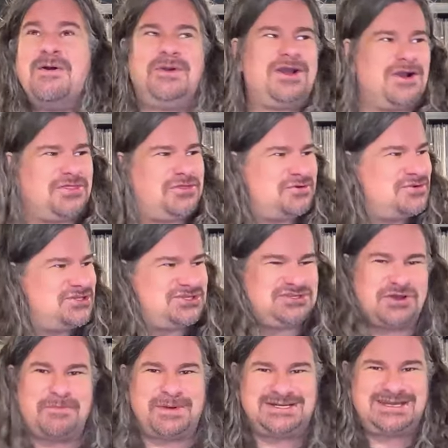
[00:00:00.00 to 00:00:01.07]
We go through
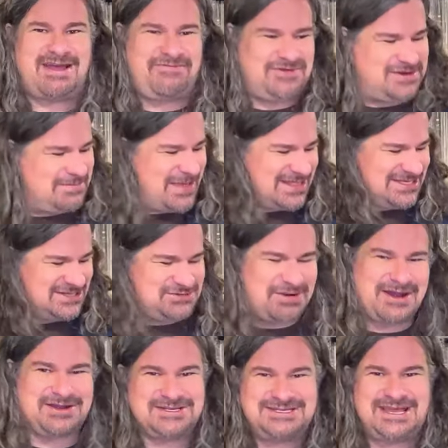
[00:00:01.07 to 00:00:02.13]
so much effort to make these
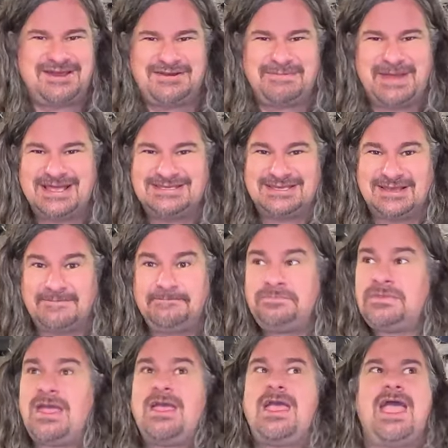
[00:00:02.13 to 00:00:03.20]
records sound amazing
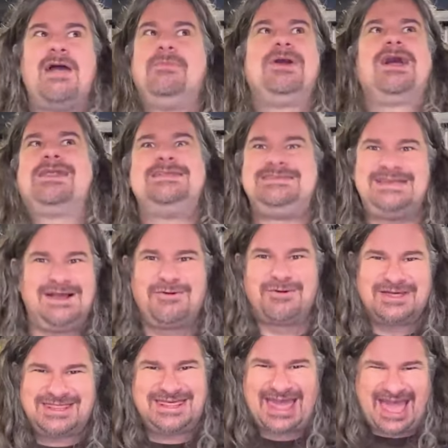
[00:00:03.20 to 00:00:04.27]
and we got to deal
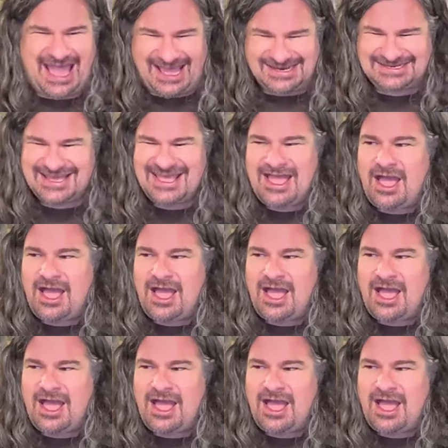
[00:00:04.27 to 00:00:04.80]
with that.